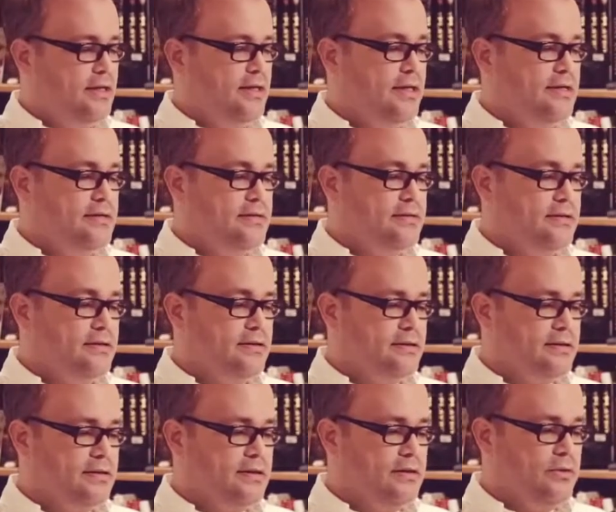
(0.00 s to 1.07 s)
He's
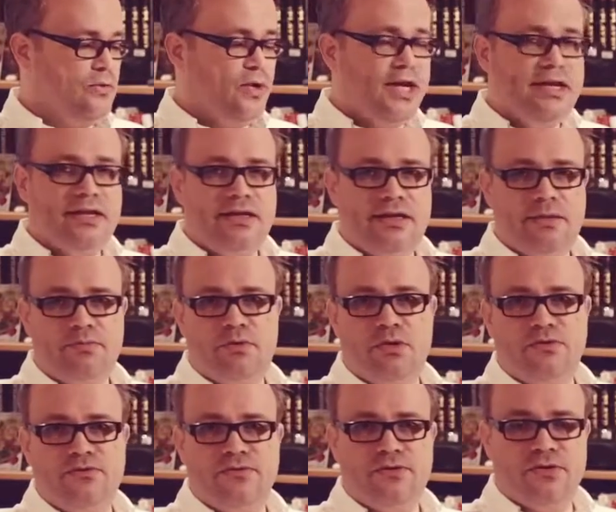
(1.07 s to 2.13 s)
a great adept
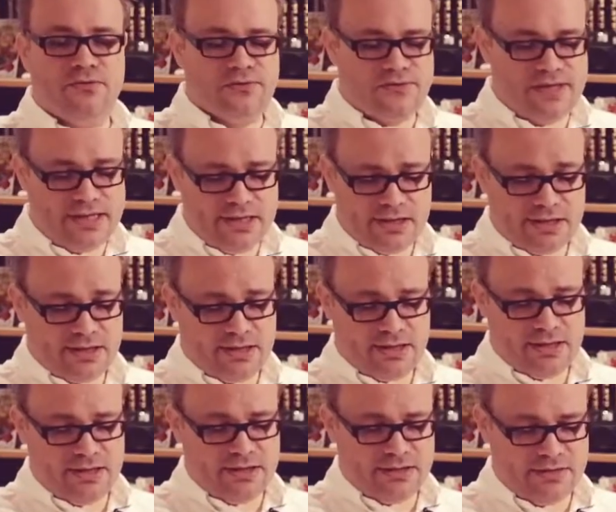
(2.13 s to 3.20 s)
of
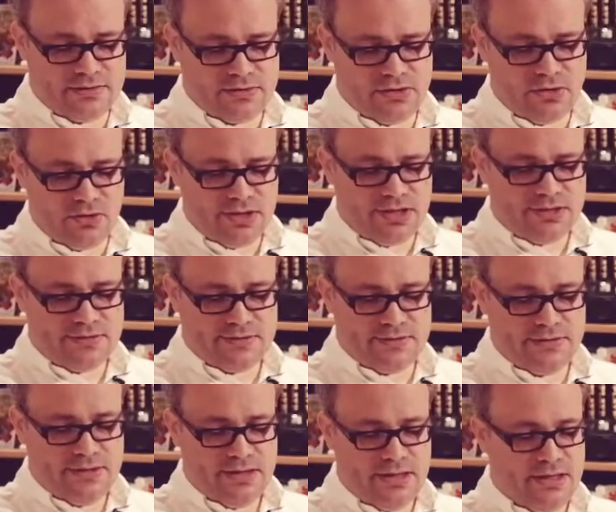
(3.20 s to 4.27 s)
Seneca and the
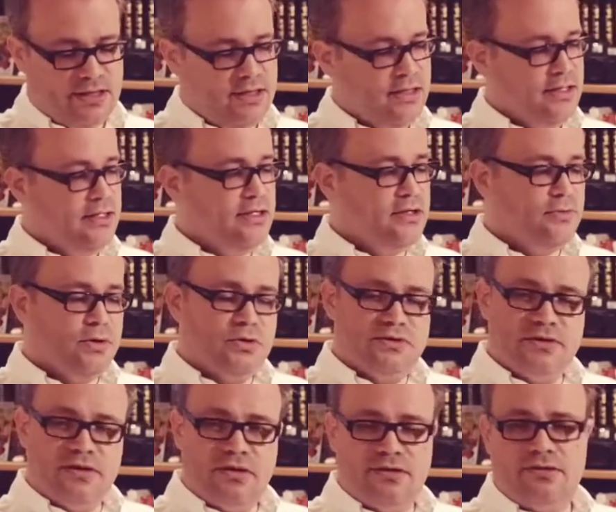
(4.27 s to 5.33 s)
Stoics. He
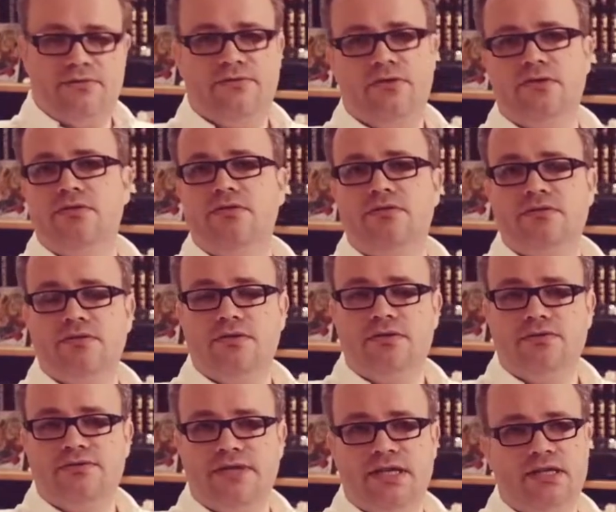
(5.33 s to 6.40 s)
quotes a lot of those,
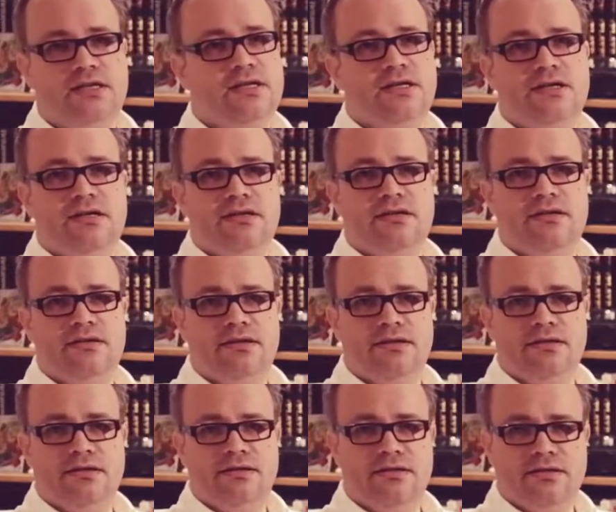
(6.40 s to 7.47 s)
of Seneca
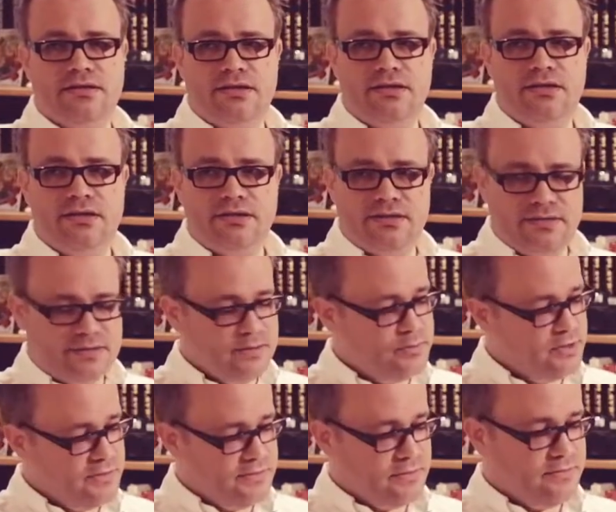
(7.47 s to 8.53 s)
and the
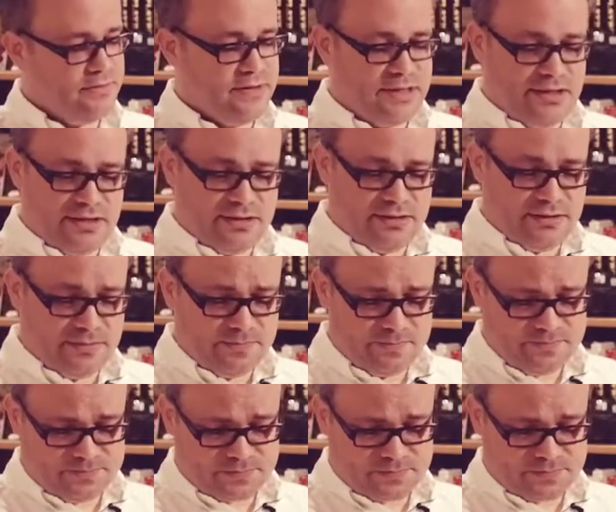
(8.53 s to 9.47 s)
disciples of Seneca.